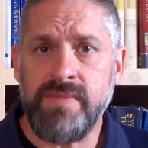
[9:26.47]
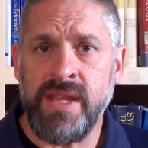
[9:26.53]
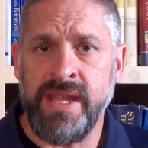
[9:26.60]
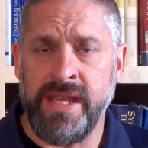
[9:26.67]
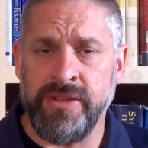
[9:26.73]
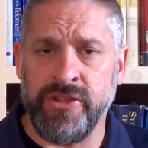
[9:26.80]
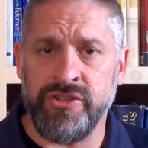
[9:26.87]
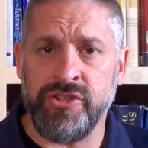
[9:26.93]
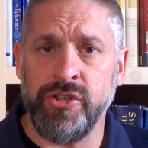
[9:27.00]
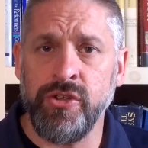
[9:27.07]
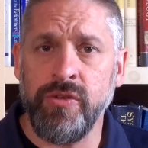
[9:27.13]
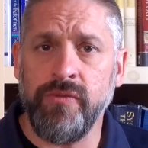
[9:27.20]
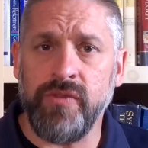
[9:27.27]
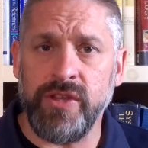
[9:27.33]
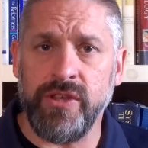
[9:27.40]
And the
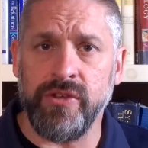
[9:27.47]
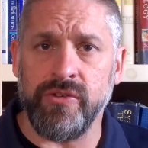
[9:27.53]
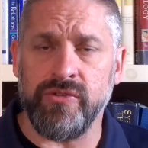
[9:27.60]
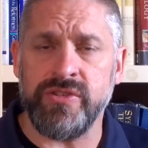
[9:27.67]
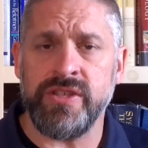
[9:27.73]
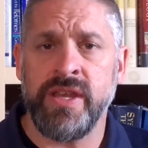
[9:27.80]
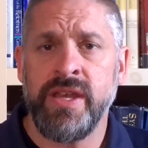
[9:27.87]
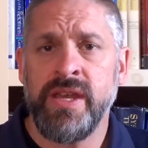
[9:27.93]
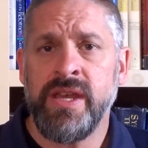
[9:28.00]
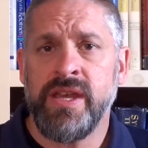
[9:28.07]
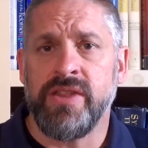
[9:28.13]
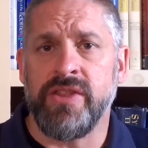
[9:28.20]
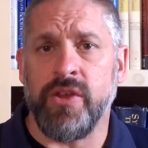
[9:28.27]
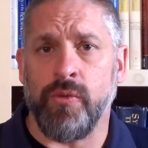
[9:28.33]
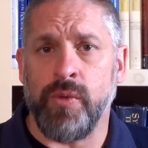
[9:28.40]
two views
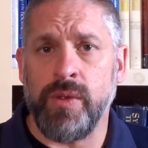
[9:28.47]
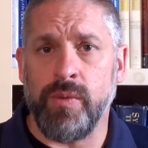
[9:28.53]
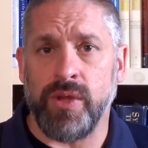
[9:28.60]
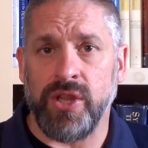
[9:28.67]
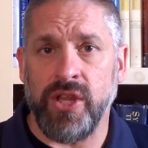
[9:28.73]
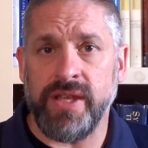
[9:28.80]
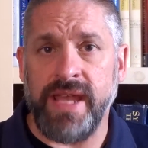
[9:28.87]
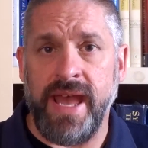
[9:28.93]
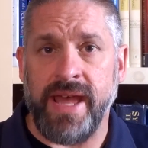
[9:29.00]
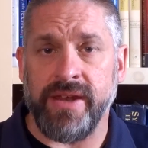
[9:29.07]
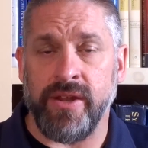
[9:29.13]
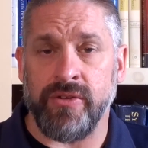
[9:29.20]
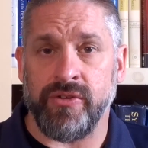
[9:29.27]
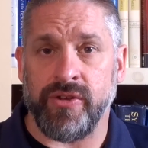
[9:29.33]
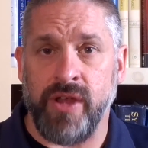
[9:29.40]
that we will look at
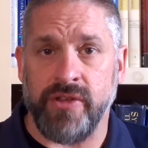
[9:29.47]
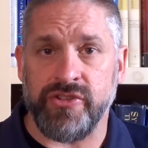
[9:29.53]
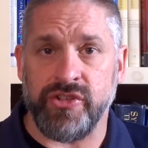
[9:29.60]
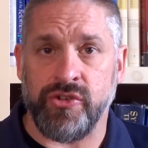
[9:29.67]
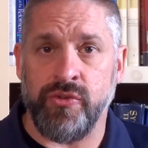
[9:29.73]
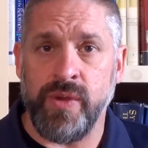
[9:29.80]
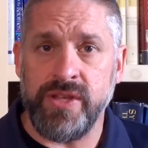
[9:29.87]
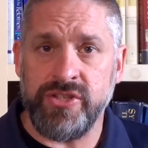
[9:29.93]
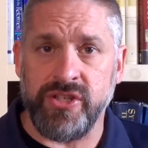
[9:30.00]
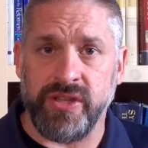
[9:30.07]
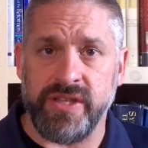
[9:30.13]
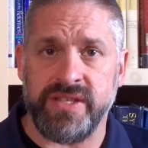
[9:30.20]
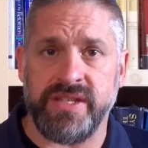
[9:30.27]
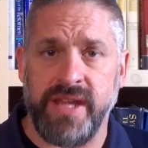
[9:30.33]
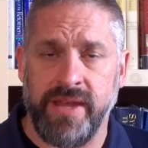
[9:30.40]
under
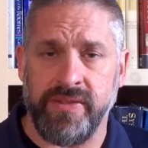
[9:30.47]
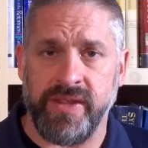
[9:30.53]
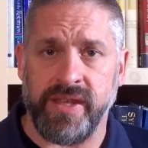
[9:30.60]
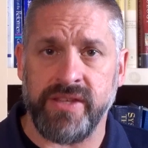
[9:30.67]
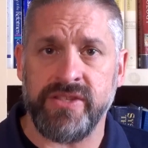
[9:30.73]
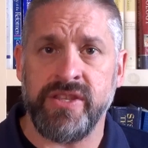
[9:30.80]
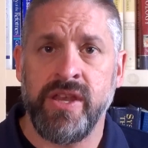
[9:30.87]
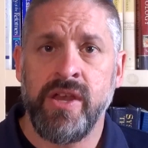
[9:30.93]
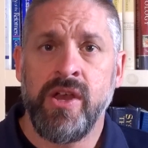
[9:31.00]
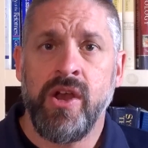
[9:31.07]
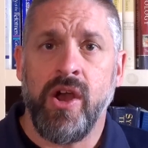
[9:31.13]
consequentialist ethics